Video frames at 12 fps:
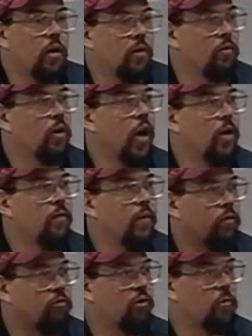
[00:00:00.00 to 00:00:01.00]
another kind of
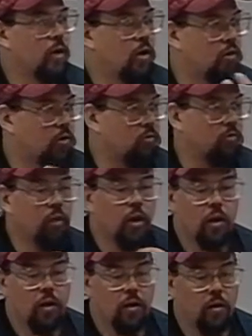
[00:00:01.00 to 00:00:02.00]
energy we can use
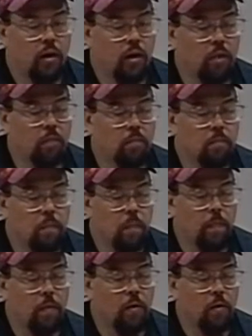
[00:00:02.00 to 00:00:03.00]
um,
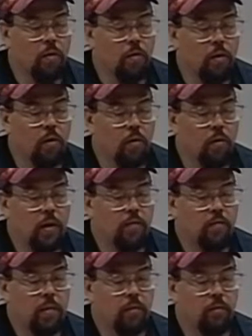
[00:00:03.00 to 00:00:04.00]
they're, they're
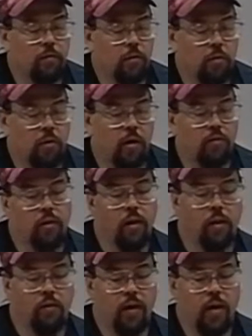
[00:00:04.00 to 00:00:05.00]
even better than photons in a
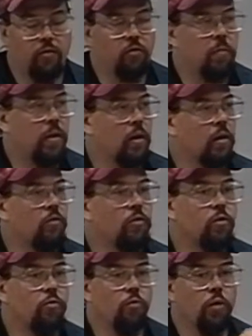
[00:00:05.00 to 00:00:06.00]
lot of cases
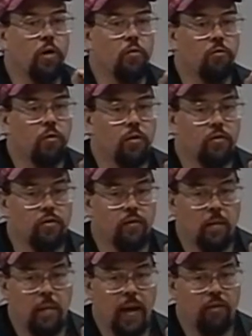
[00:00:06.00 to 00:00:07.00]
because neutrinos, since
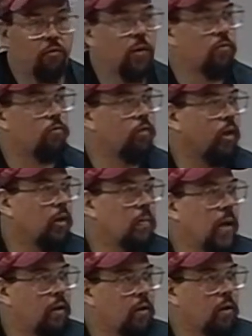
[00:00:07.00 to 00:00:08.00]
they pass right through solid
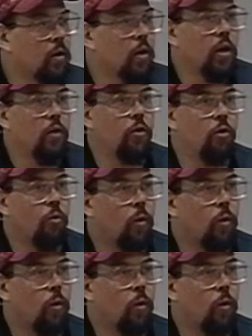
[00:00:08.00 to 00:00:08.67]
matter, they